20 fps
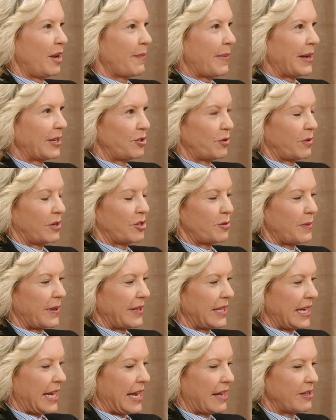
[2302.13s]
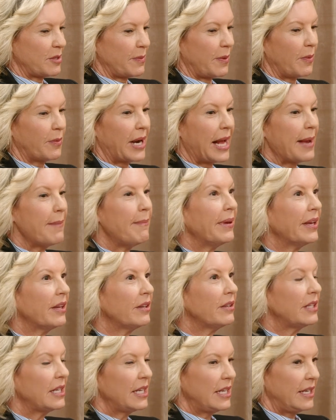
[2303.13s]
back to your question about the accounts, but when I
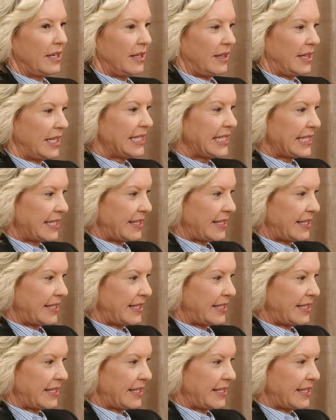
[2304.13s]
build the